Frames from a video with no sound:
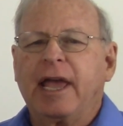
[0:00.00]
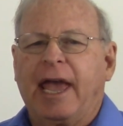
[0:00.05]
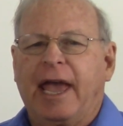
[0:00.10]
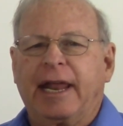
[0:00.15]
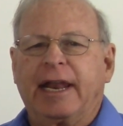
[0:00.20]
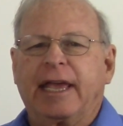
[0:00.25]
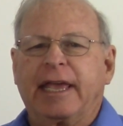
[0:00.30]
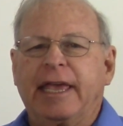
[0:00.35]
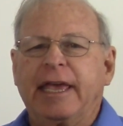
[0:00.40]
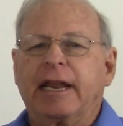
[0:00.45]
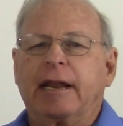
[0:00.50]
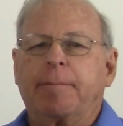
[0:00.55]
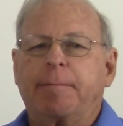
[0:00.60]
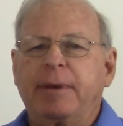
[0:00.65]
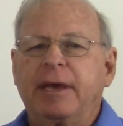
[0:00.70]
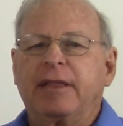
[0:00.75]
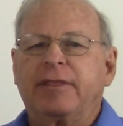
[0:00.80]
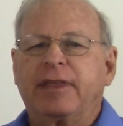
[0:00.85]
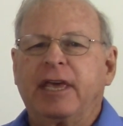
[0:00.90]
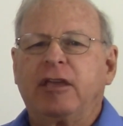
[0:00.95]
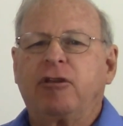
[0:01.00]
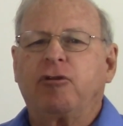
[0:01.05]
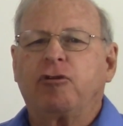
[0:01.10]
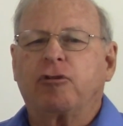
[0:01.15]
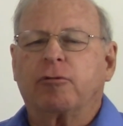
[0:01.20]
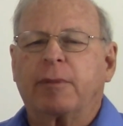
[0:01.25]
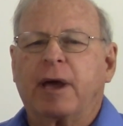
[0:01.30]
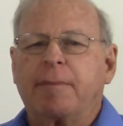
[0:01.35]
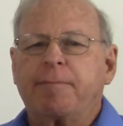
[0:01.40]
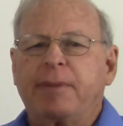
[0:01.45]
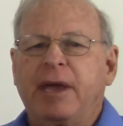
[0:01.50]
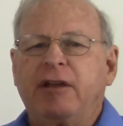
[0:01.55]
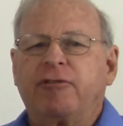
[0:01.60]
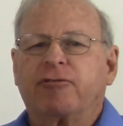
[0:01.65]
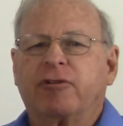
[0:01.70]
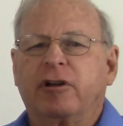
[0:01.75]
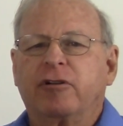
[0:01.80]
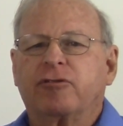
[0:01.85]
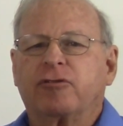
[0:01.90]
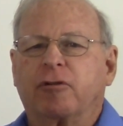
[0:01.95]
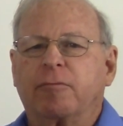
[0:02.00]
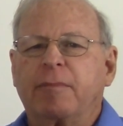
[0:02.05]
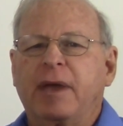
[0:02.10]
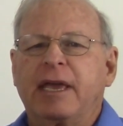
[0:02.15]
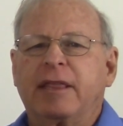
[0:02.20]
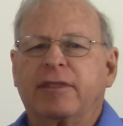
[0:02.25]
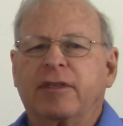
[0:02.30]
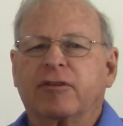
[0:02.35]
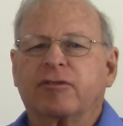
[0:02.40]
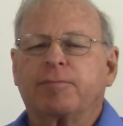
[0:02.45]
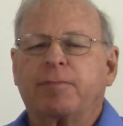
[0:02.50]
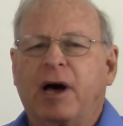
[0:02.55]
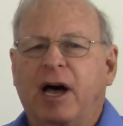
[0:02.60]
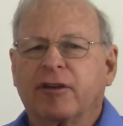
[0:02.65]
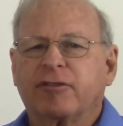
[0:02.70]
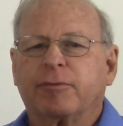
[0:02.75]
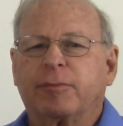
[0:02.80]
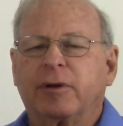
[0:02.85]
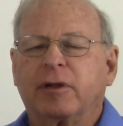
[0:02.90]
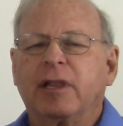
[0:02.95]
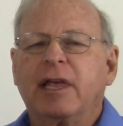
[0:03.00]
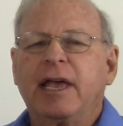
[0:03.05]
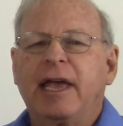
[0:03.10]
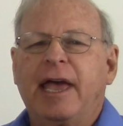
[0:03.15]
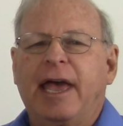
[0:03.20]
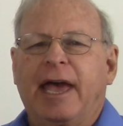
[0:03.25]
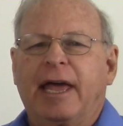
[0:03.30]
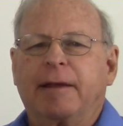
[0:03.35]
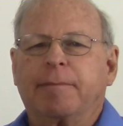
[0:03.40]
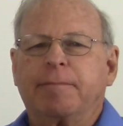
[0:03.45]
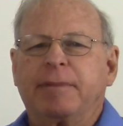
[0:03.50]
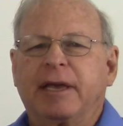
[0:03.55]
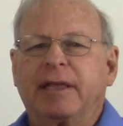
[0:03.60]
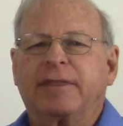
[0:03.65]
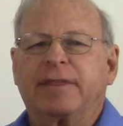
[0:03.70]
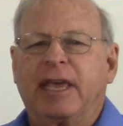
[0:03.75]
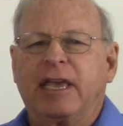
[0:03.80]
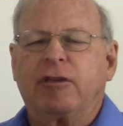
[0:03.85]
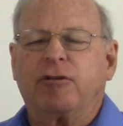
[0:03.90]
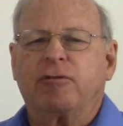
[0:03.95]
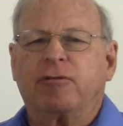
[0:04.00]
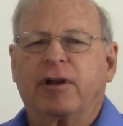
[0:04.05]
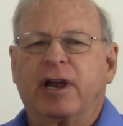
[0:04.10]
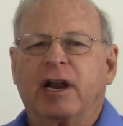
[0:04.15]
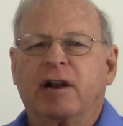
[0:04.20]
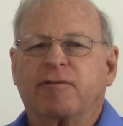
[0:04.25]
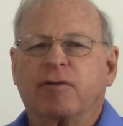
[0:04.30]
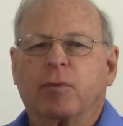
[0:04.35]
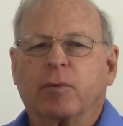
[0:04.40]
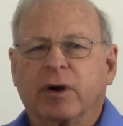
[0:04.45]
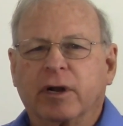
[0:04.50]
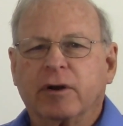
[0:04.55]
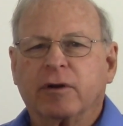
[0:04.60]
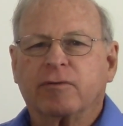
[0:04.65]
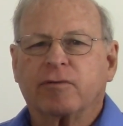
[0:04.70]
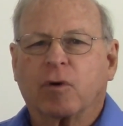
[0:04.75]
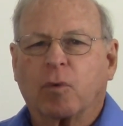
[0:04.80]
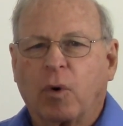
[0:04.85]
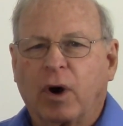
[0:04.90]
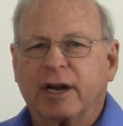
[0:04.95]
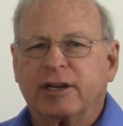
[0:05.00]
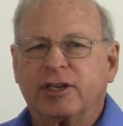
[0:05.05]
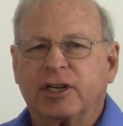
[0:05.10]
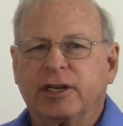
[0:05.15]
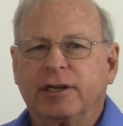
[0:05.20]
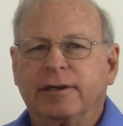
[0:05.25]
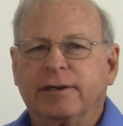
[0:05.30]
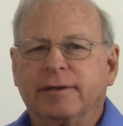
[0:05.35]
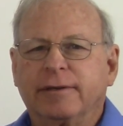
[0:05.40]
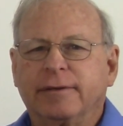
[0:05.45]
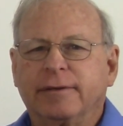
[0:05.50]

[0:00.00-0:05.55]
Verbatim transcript: And again, a big thank you to my patrons who make this possible, and a big thank you to everyone for watching.